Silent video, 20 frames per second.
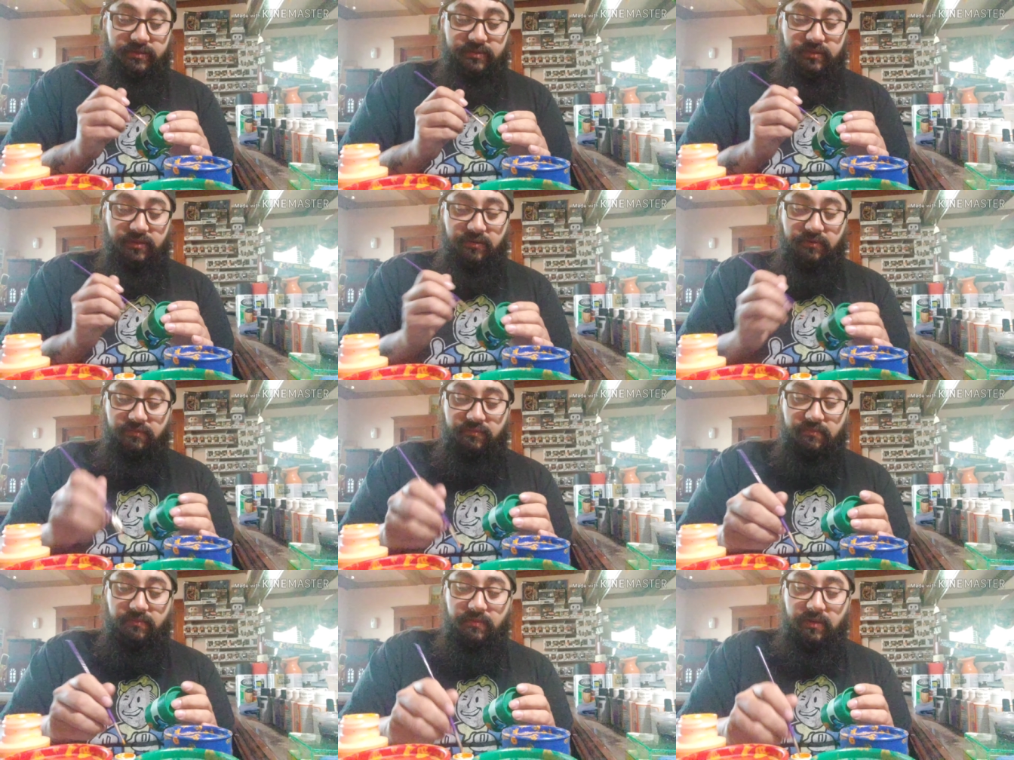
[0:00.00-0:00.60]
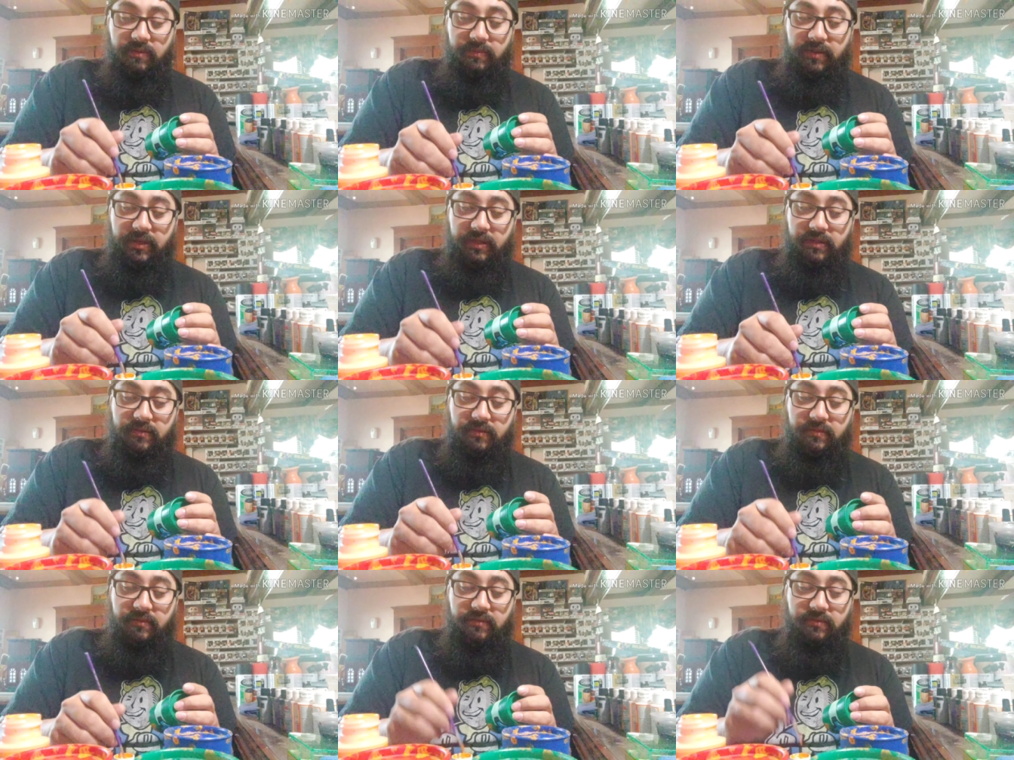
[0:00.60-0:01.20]
So I mean,
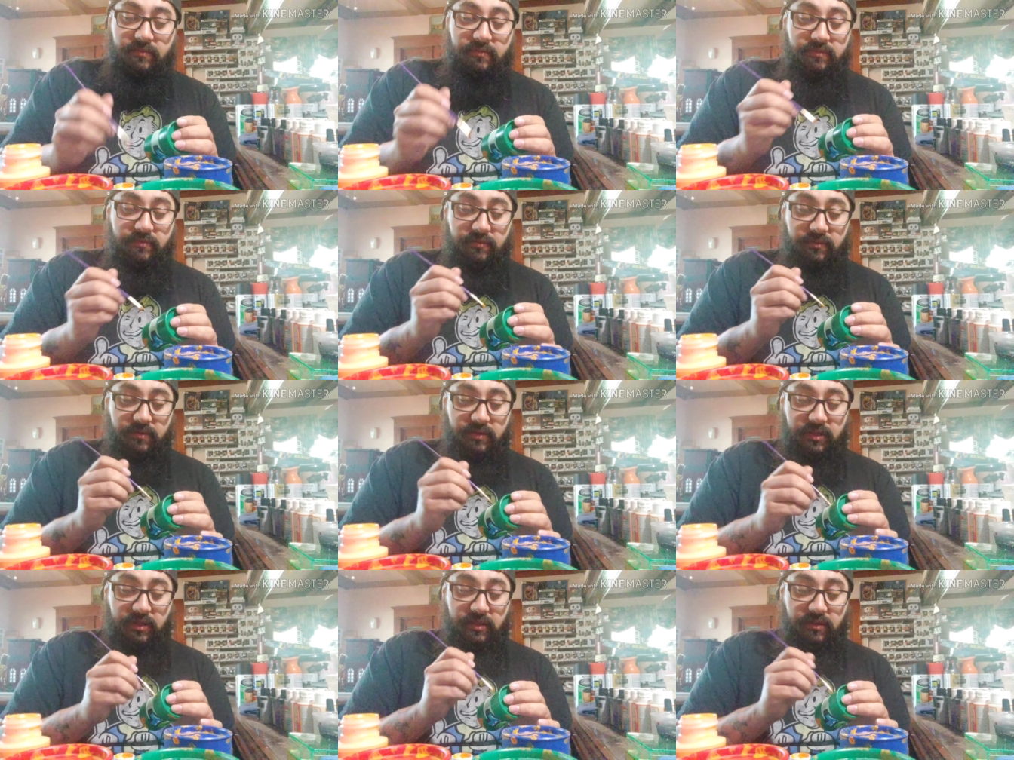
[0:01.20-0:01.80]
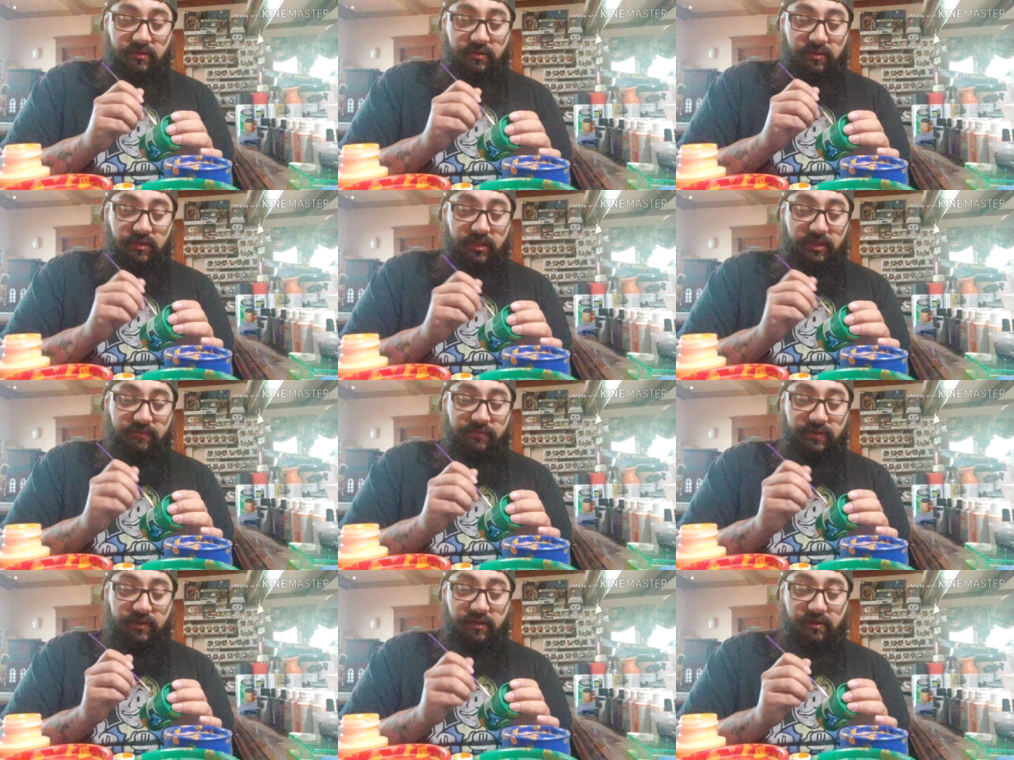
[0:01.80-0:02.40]
you can either
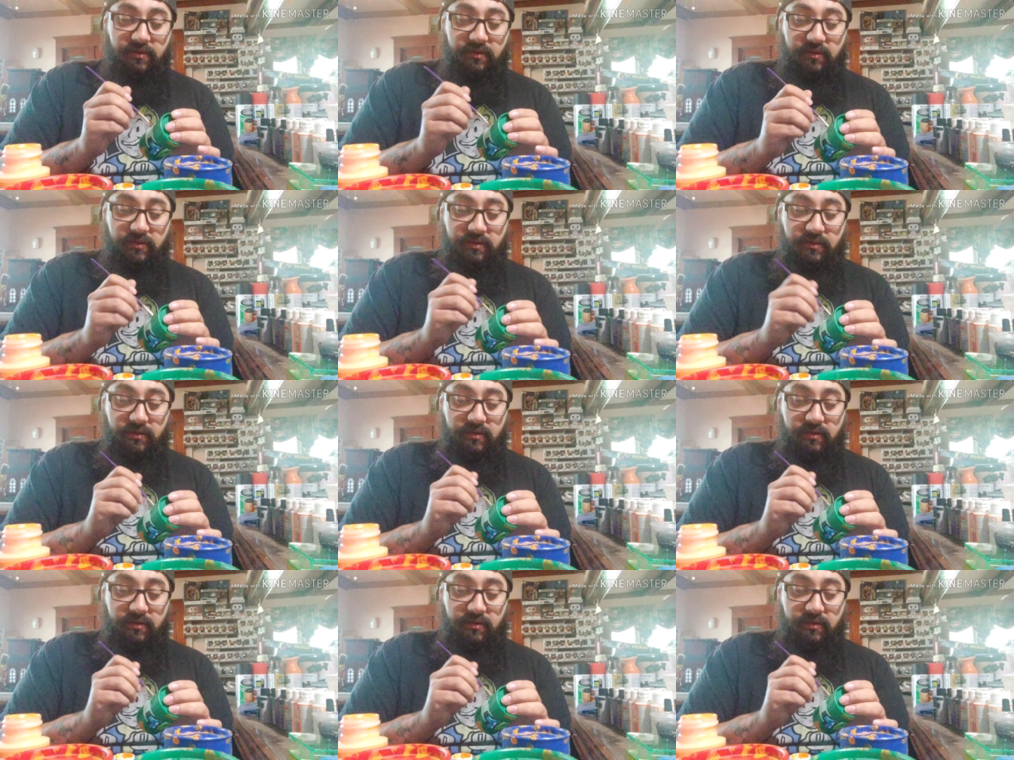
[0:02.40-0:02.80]
leave it or